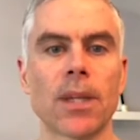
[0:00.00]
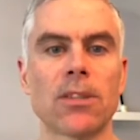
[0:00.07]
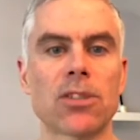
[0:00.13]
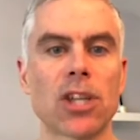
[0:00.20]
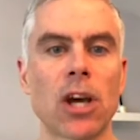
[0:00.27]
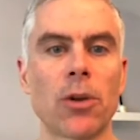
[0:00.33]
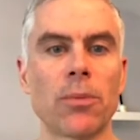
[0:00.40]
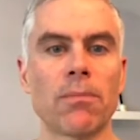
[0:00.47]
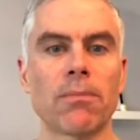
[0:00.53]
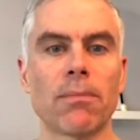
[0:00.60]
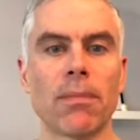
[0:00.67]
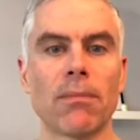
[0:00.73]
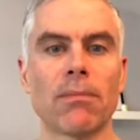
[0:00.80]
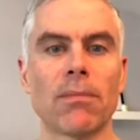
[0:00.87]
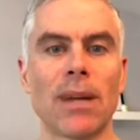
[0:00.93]
So,
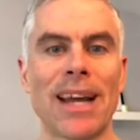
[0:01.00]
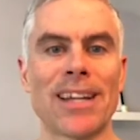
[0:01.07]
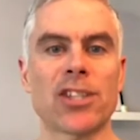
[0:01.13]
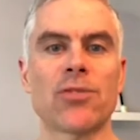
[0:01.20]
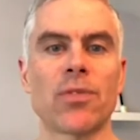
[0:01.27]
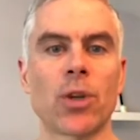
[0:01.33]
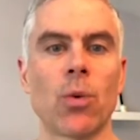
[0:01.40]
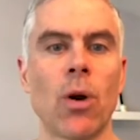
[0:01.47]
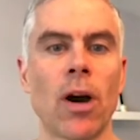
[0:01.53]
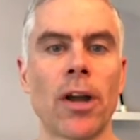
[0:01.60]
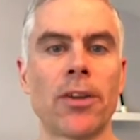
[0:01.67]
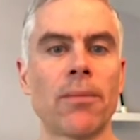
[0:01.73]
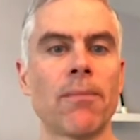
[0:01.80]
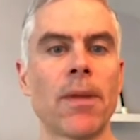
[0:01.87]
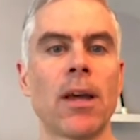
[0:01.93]
action required.